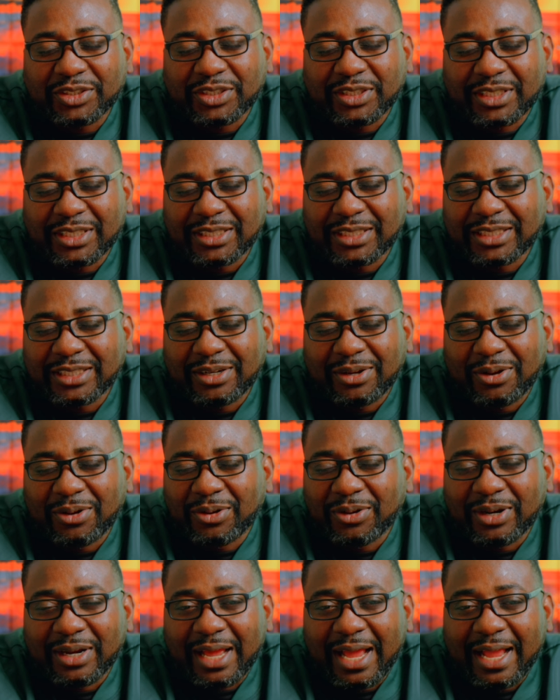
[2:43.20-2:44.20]
did it
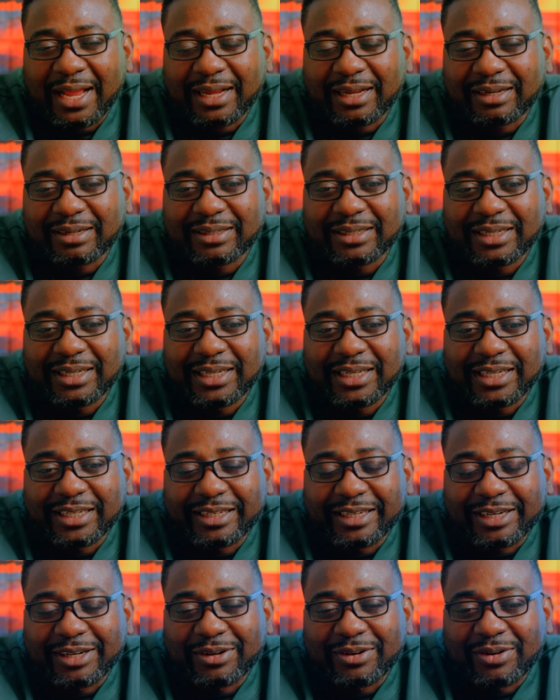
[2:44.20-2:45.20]
all. Like,
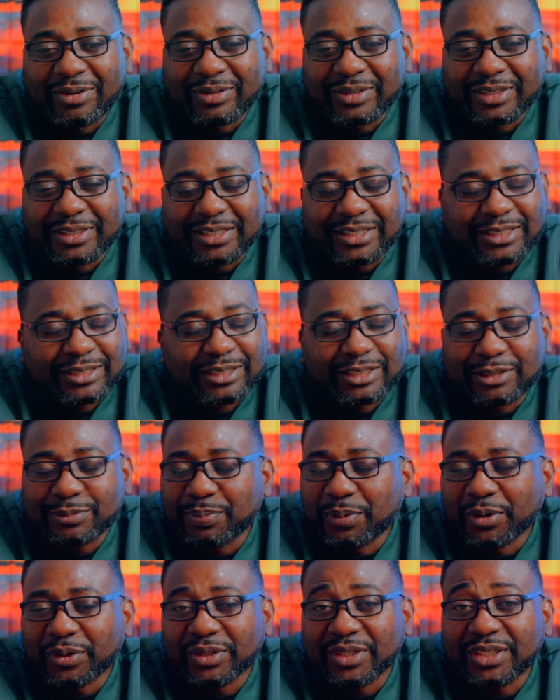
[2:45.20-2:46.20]

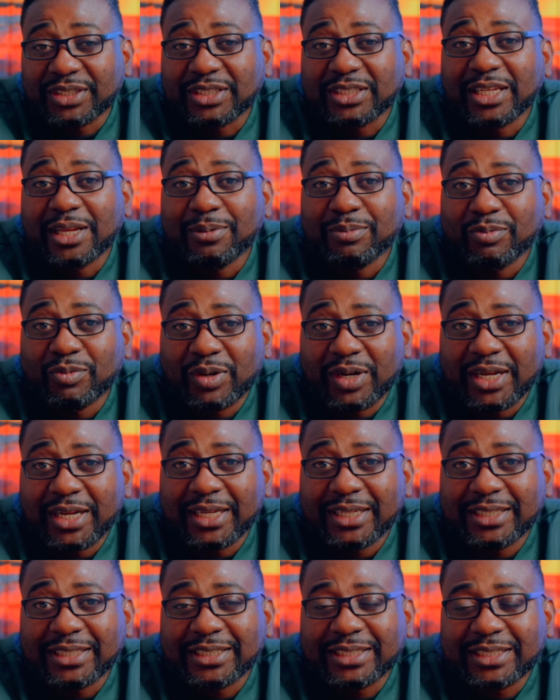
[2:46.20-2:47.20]
spoke the same way,
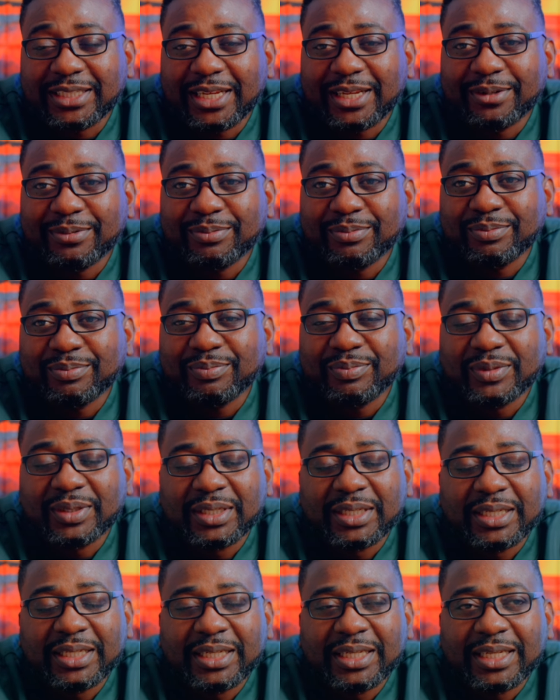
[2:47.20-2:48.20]
the same,
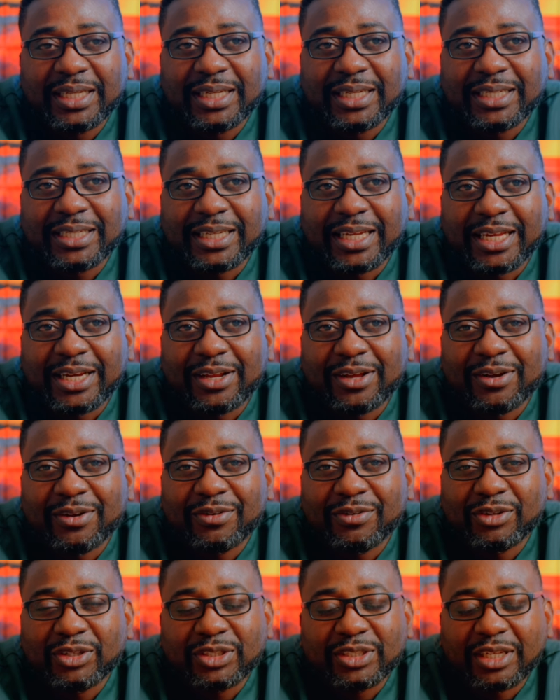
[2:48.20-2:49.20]

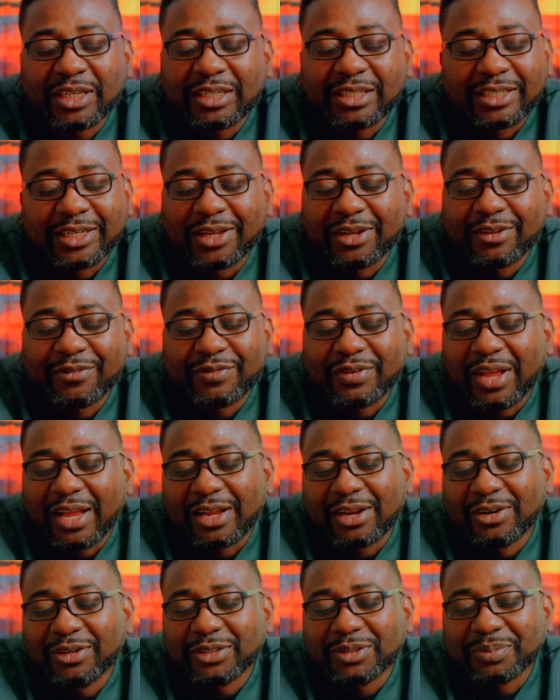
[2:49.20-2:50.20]
if I
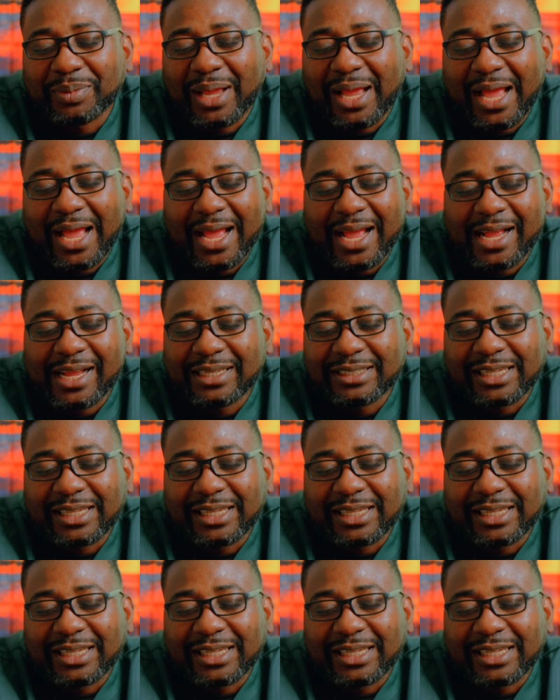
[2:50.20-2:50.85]
close my eyes,